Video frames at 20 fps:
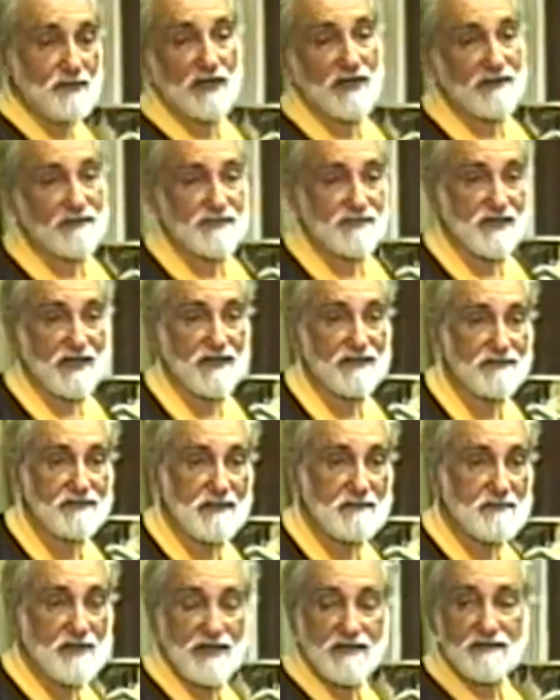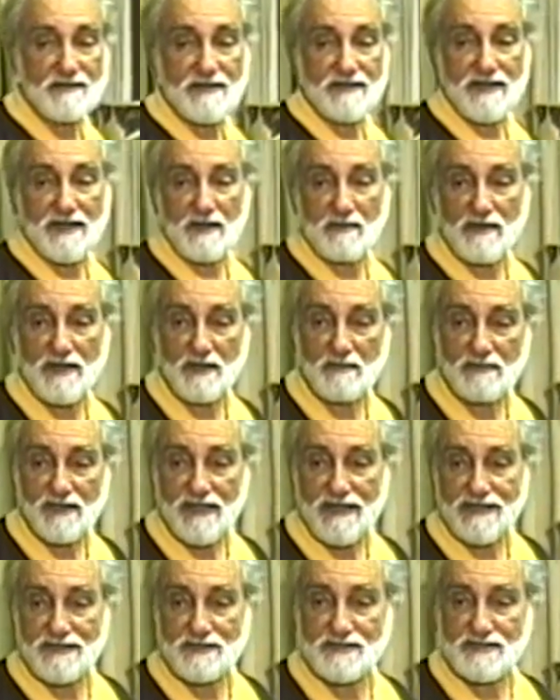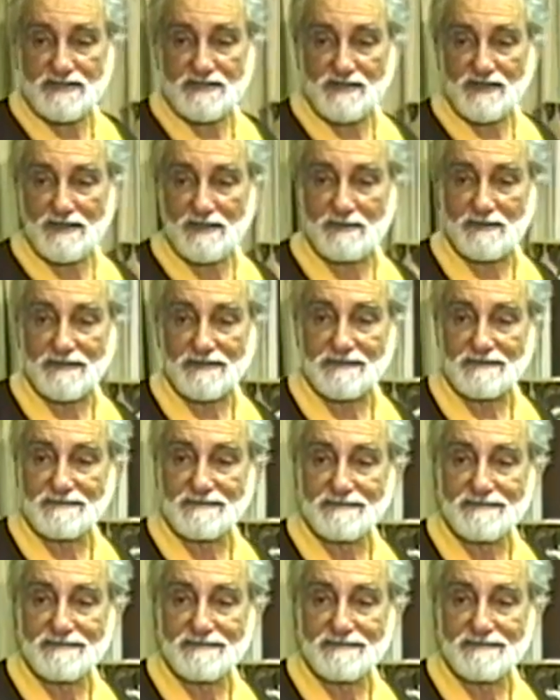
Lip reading: part of the title, I'm not in any way obliged to deal with it.